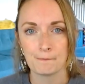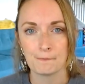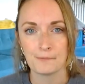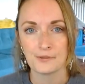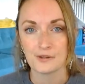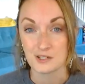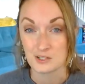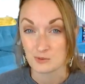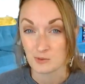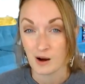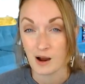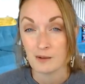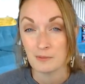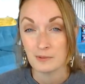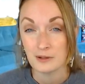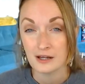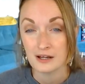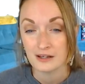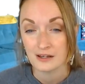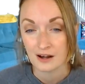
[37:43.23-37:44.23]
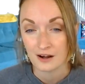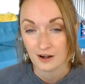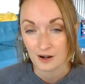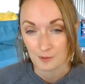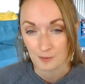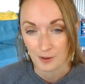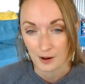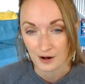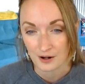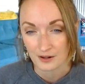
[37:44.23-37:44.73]
there's probably a younger
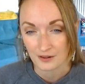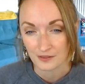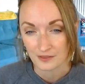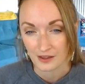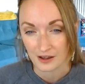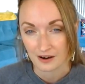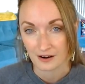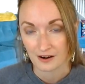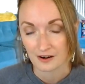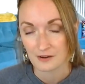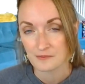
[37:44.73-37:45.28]
part in there